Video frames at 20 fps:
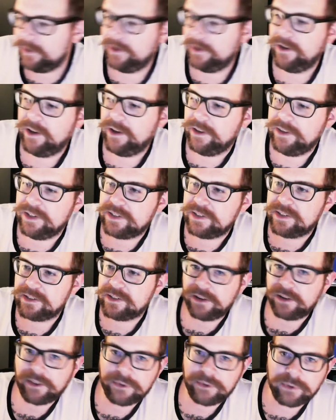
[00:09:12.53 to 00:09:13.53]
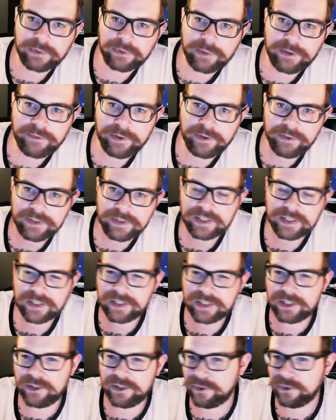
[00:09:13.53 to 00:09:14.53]
And this is another one of my favorites. This
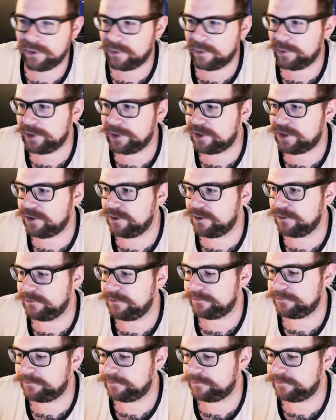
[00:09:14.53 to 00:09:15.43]
is a newer one too.